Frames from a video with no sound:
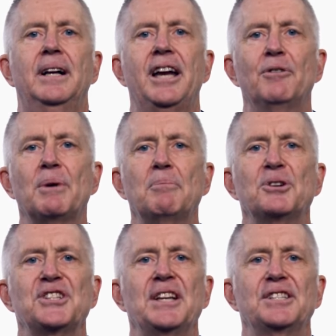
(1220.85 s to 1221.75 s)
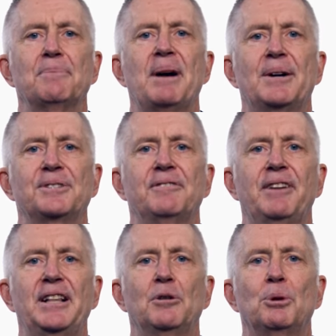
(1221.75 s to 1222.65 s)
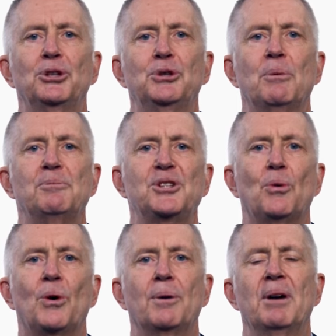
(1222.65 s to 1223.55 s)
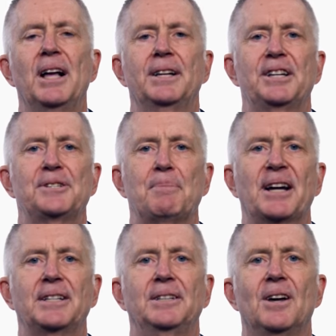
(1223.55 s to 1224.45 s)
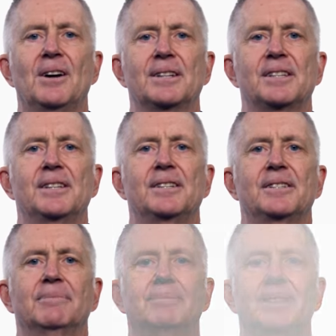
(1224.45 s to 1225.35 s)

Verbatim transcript: It represents amounts available to absorb unexpected losses.